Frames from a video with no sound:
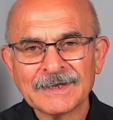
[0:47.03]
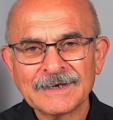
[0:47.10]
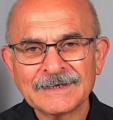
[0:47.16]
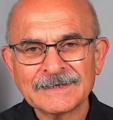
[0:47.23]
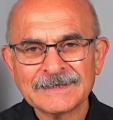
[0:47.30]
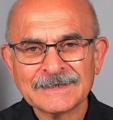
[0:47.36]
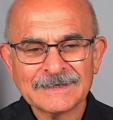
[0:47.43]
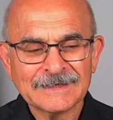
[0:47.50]

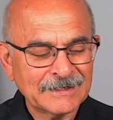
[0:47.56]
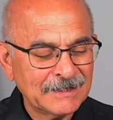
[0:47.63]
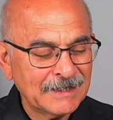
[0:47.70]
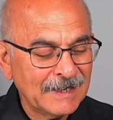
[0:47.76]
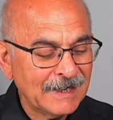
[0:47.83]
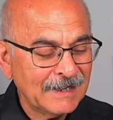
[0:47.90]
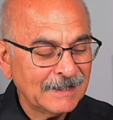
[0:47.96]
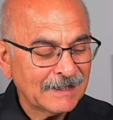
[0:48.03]
is
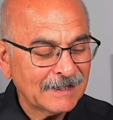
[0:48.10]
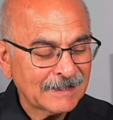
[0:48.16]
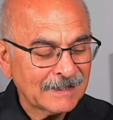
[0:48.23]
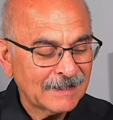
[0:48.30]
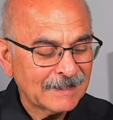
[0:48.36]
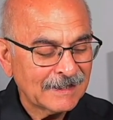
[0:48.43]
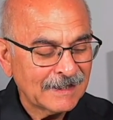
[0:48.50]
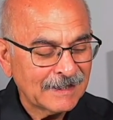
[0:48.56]
needed,
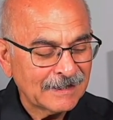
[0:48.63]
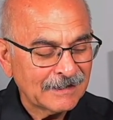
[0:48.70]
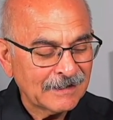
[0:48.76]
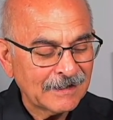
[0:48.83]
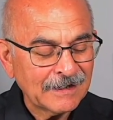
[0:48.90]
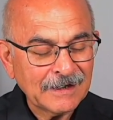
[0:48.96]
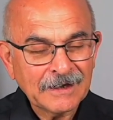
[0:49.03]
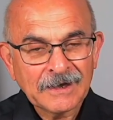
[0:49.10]
and
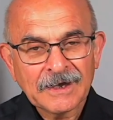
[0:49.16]
then